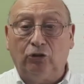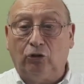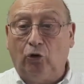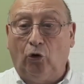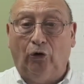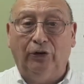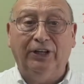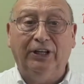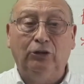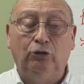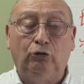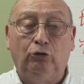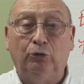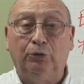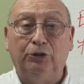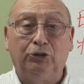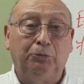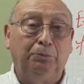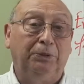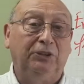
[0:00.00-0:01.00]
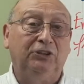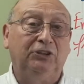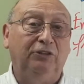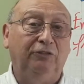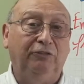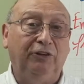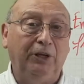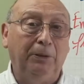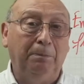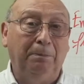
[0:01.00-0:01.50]
according to a
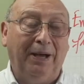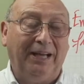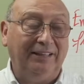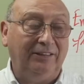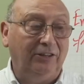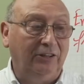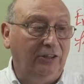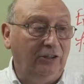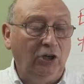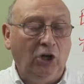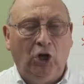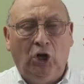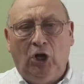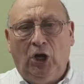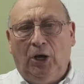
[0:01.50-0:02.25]
specific pattern.